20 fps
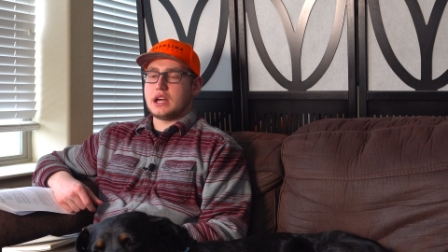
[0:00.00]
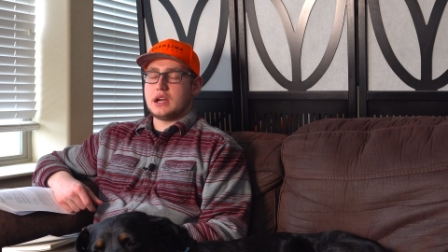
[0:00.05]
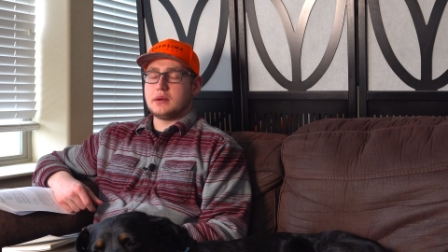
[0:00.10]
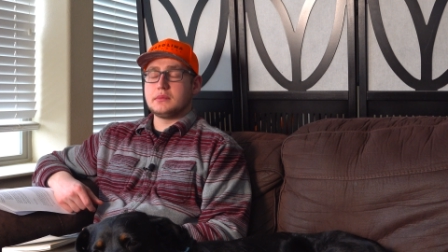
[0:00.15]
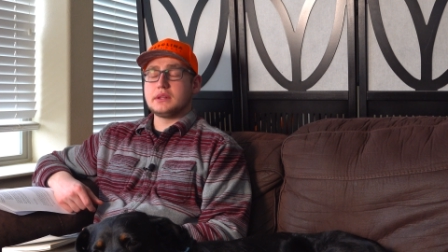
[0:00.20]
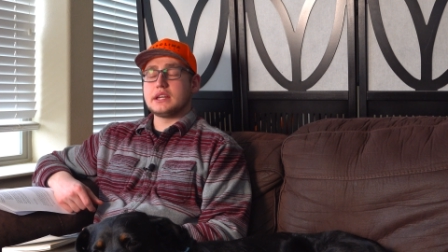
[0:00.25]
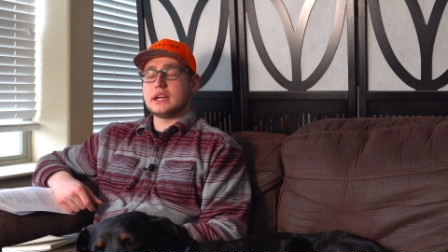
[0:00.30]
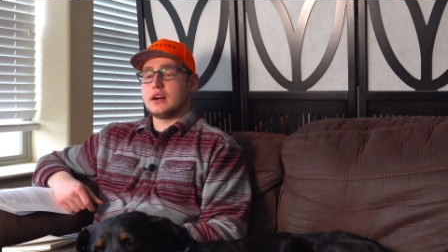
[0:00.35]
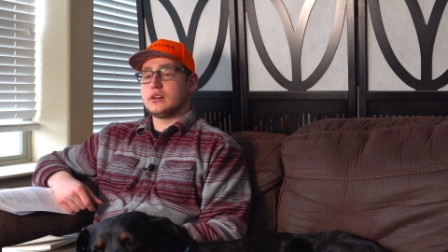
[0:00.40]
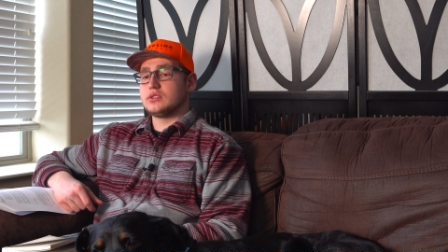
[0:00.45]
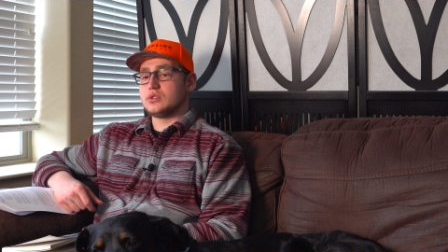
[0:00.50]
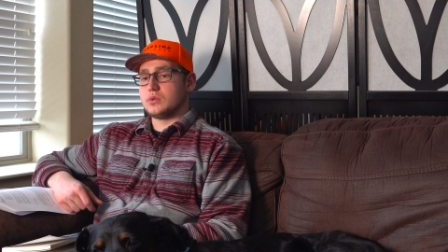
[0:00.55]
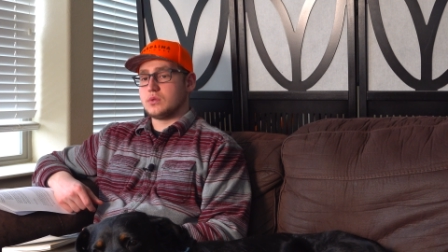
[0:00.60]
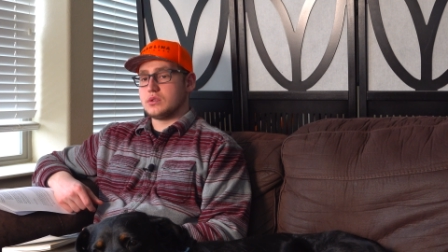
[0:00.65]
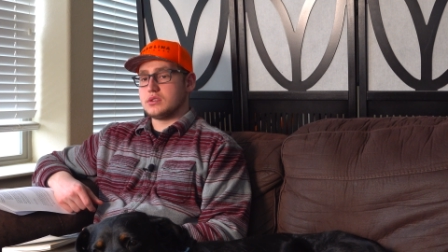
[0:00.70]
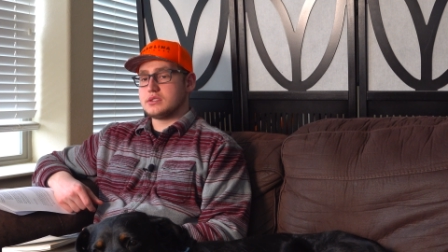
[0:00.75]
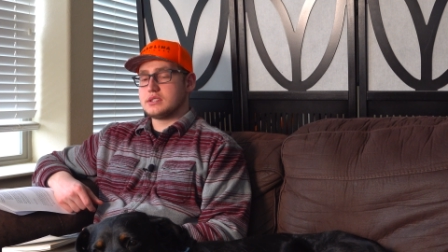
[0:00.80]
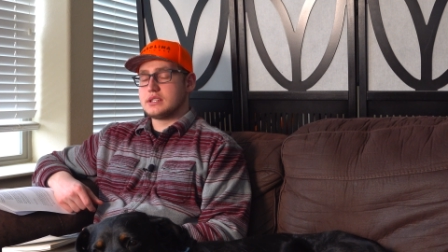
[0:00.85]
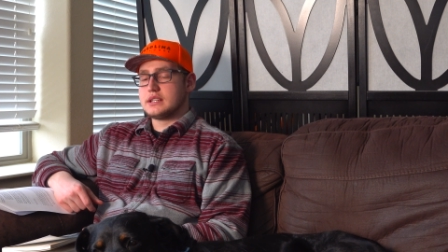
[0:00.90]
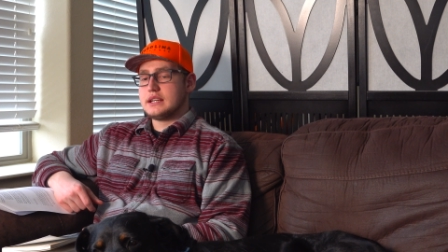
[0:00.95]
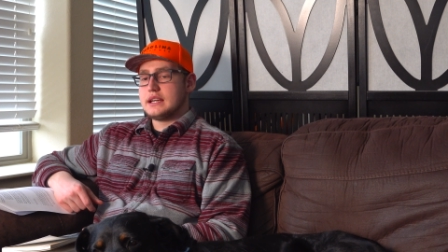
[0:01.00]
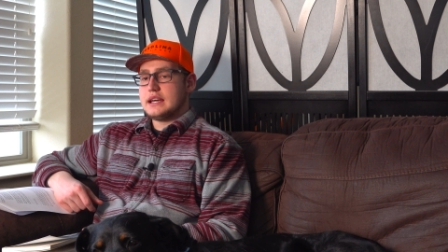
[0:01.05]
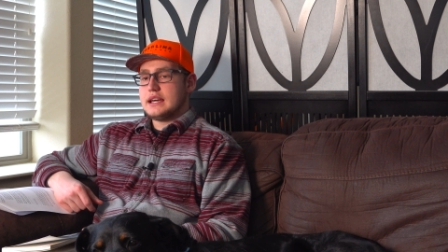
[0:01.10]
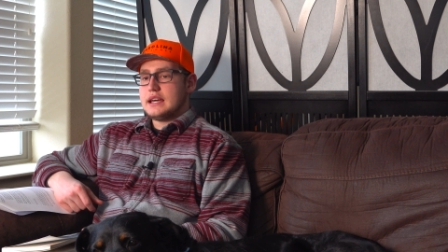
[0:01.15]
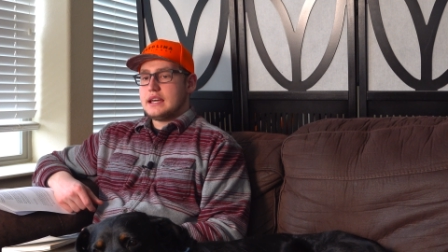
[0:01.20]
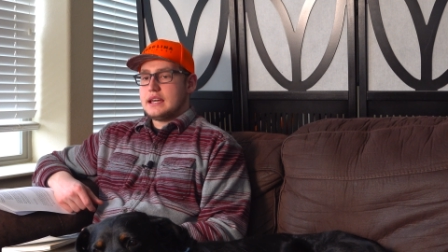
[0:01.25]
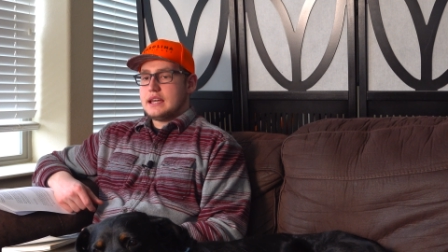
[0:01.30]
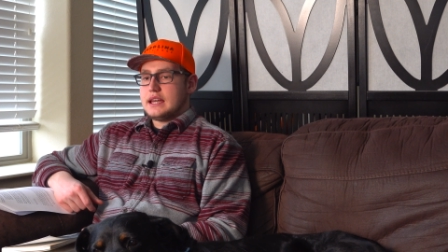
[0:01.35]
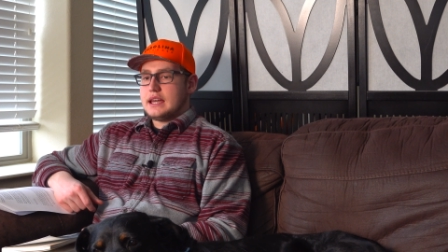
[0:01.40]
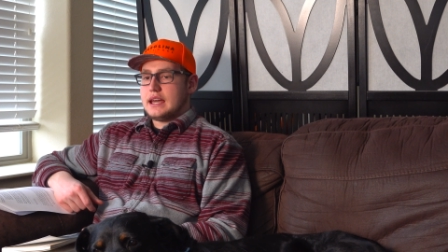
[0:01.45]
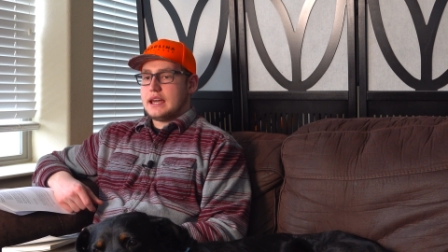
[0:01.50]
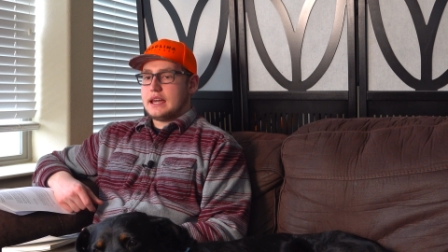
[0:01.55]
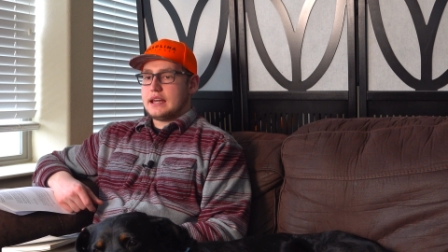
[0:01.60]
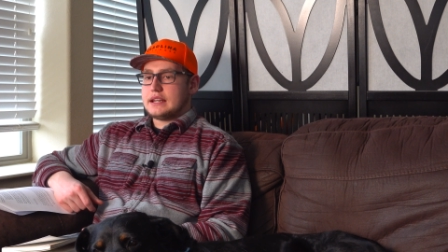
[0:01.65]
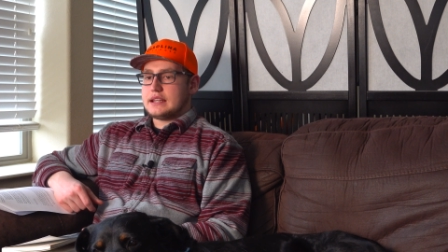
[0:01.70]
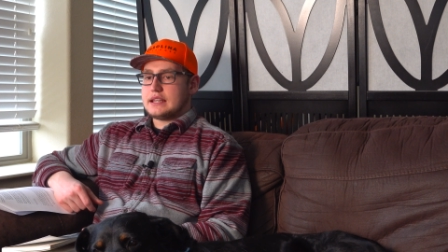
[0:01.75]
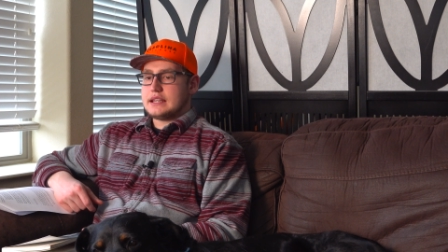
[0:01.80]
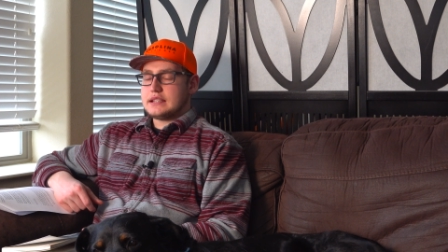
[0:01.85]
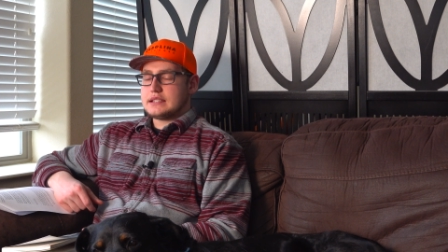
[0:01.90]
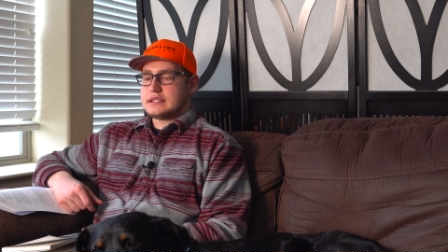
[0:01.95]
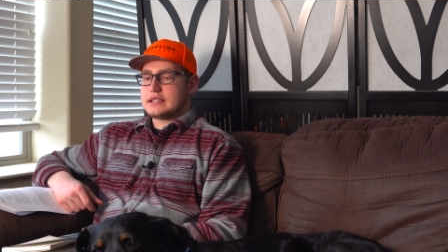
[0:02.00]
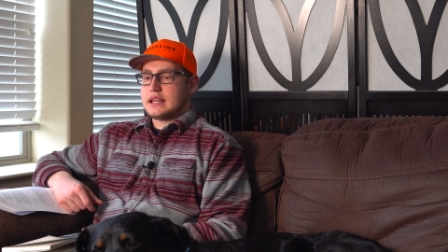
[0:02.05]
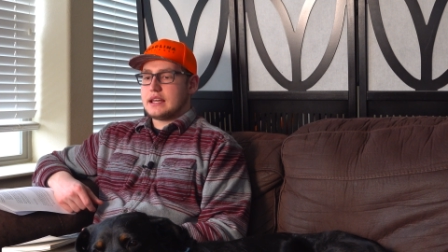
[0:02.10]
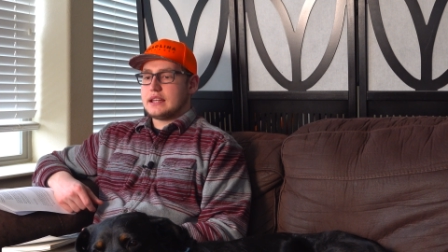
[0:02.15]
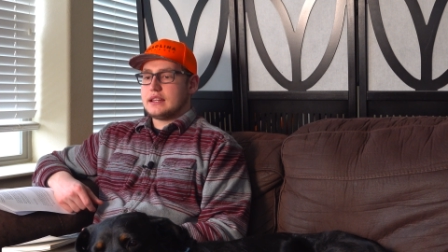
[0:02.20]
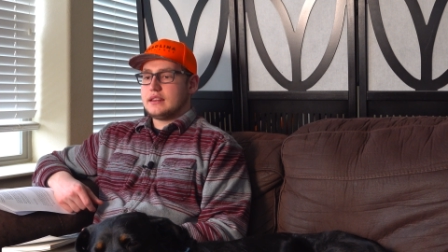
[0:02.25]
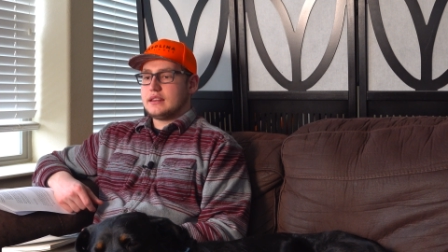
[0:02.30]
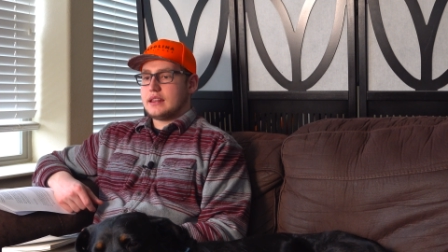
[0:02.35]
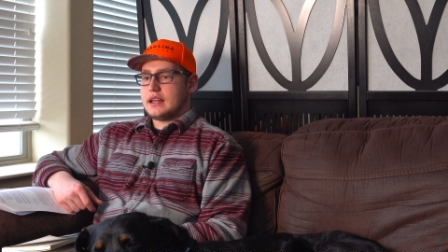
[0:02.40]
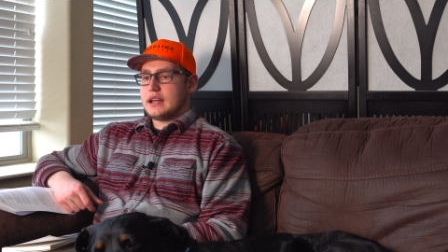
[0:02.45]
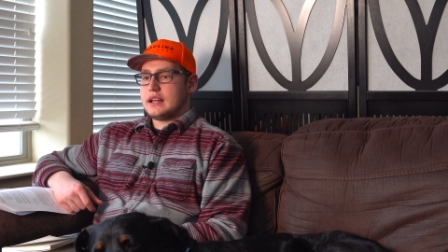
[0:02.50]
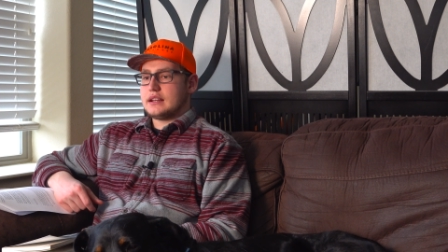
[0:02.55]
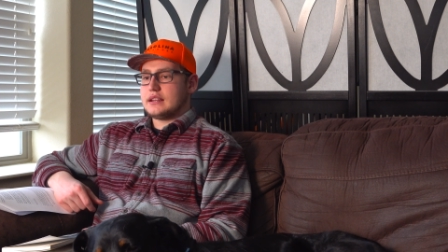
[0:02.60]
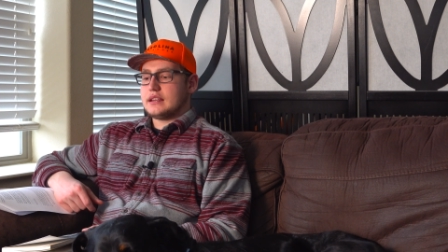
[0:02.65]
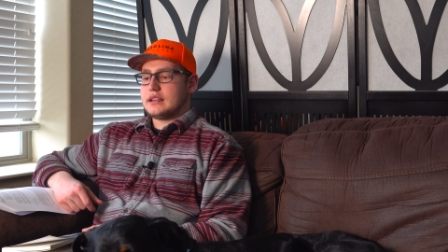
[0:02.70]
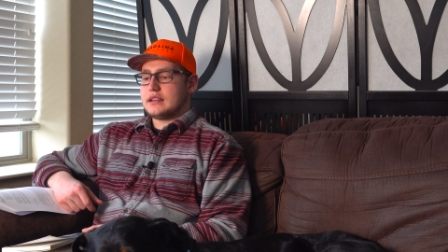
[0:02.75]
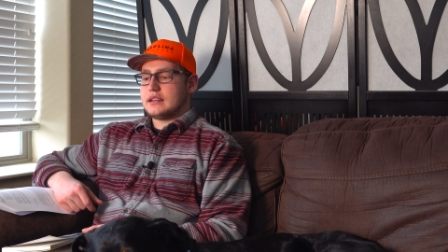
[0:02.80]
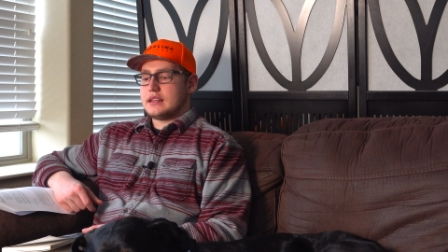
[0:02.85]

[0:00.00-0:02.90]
time in the outdoors, and he said that